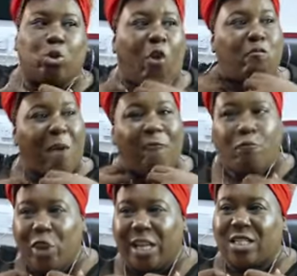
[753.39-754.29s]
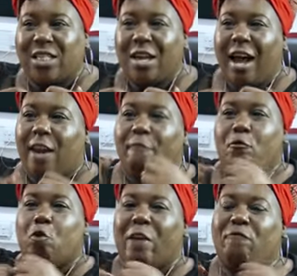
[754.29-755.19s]
of my voice, and I
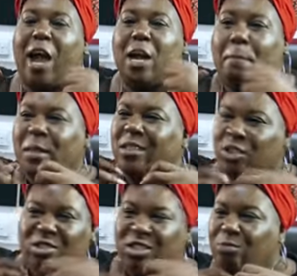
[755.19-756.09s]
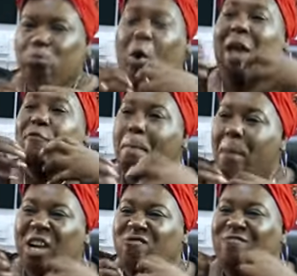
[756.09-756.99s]
thought if I whatever
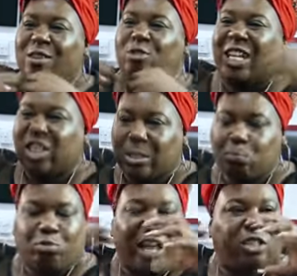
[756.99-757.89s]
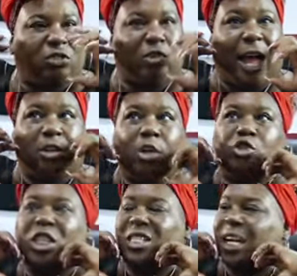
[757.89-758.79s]
muck around, just
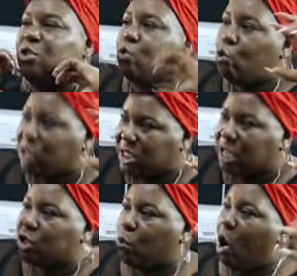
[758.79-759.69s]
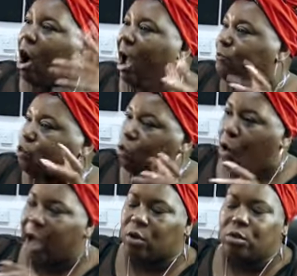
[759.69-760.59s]
exhaust it to what I thought
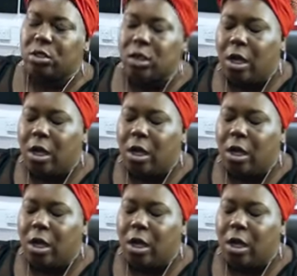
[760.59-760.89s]
I could.